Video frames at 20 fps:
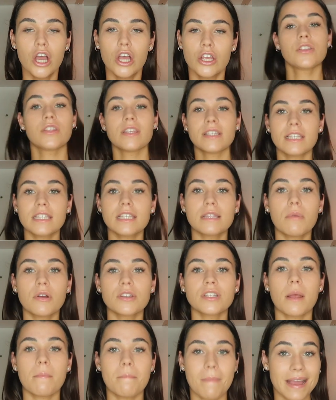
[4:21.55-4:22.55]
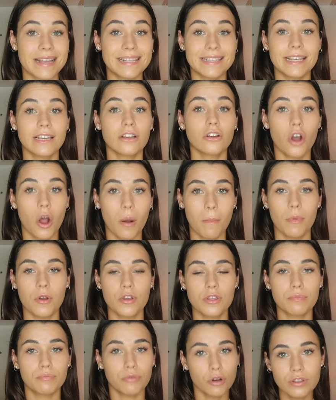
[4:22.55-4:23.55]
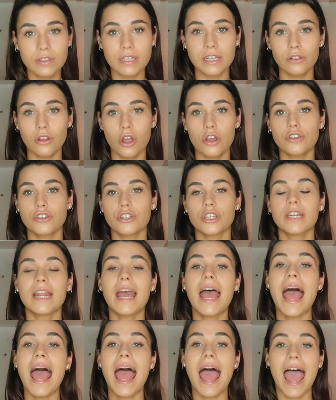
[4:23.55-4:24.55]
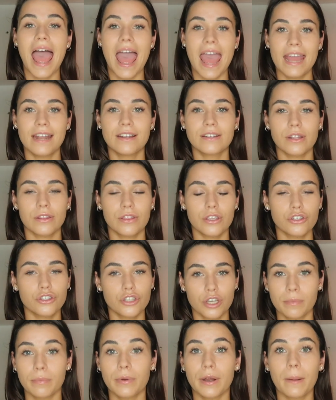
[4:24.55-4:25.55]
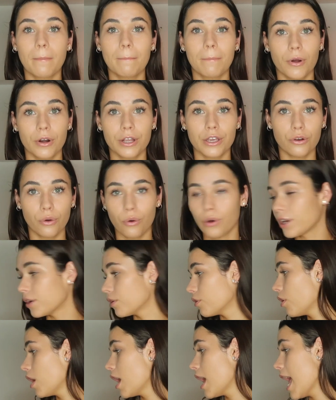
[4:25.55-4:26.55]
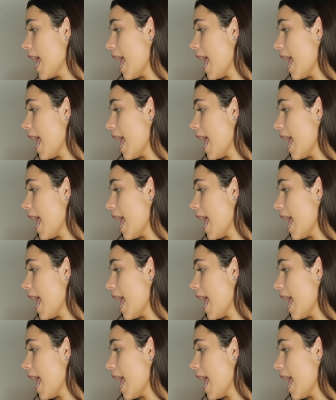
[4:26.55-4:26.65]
So this is the most amazing combo, the bronzing lotion and the shimmering body oil.